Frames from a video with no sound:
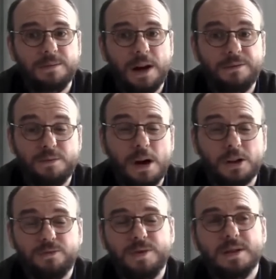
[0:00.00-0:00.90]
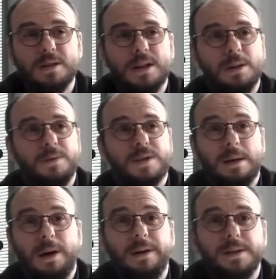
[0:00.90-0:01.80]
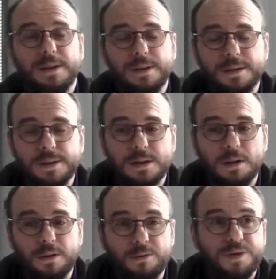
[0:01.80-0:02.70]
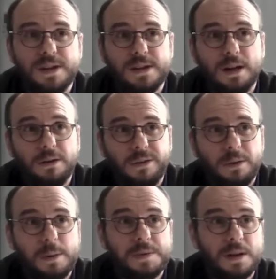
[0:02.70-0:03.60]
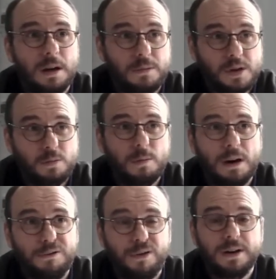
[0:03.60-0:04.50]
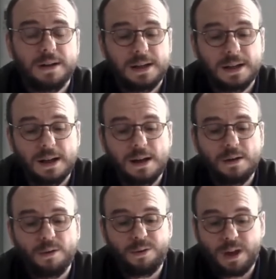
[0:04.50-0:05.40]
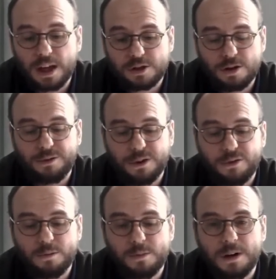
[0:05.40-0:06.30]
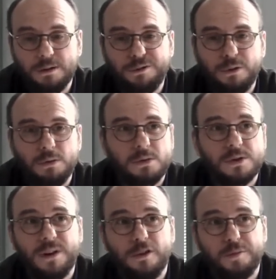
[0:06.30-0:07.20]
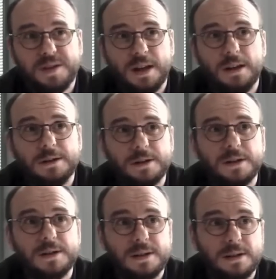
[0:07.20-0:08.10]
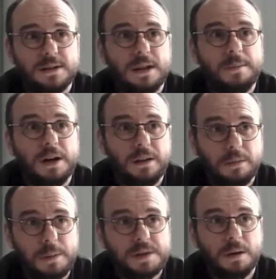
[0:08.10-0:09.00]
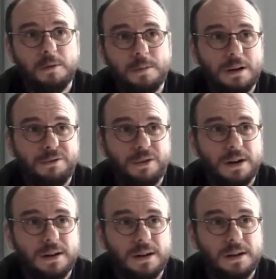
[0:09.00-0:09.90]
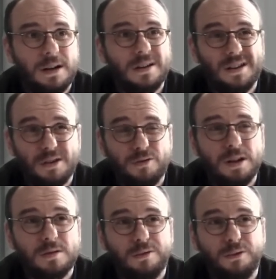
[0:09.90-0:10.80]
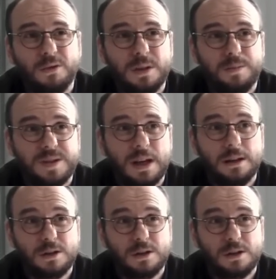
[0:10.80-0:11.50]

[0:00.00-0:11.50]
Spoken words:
I've worked recently with Samaritans on the redesign of their website, which is mobile friendly. Their traffic from mobile phone was 5%. Since they made their website mobile friendly, it increased to 40%.